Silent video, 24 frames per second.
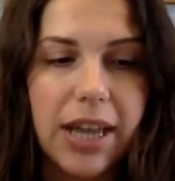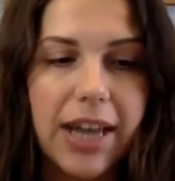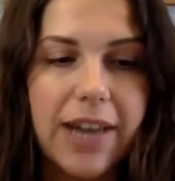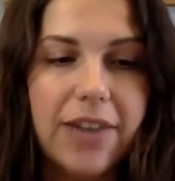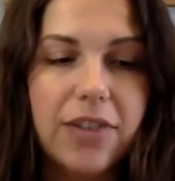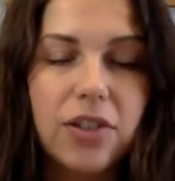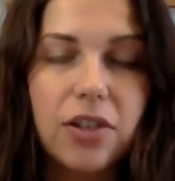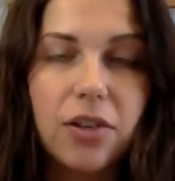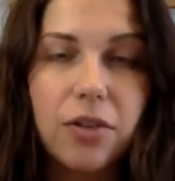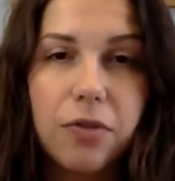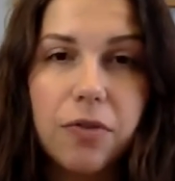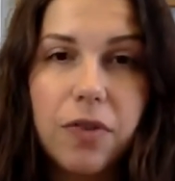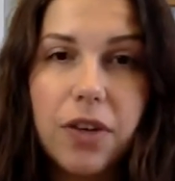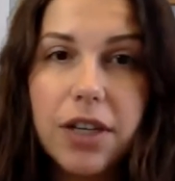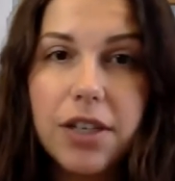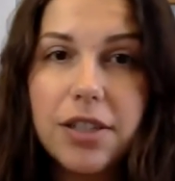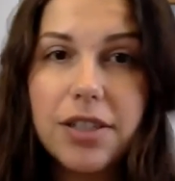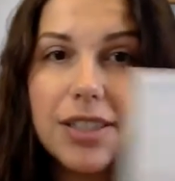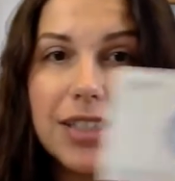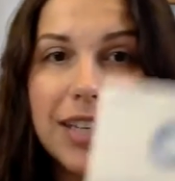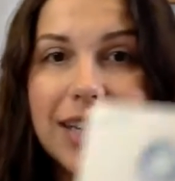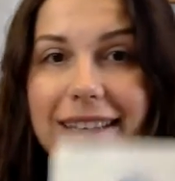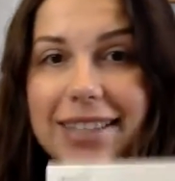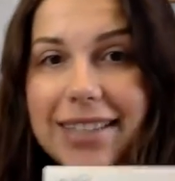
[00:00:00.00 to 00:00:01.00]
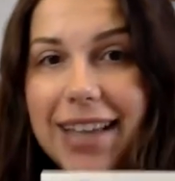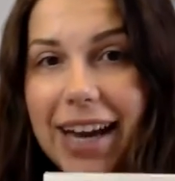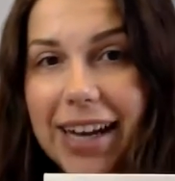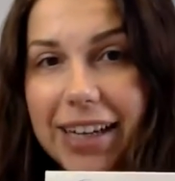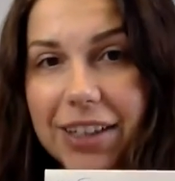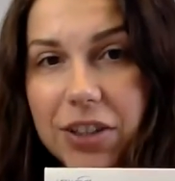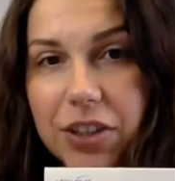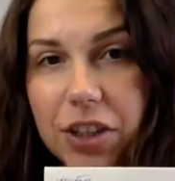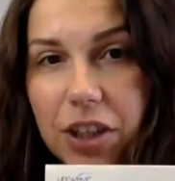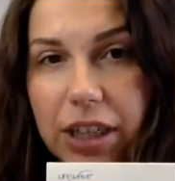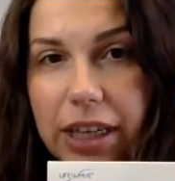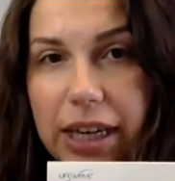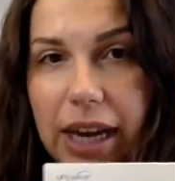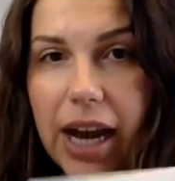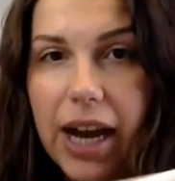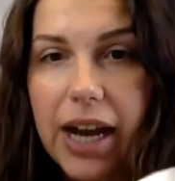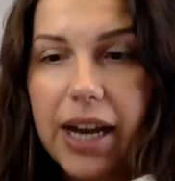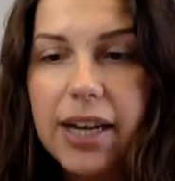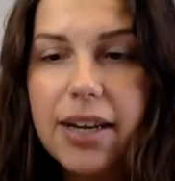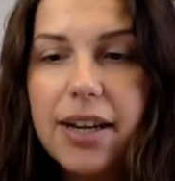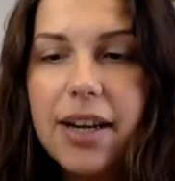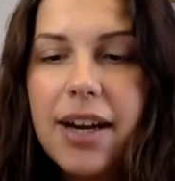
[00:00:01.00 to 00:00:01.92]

So first is X39.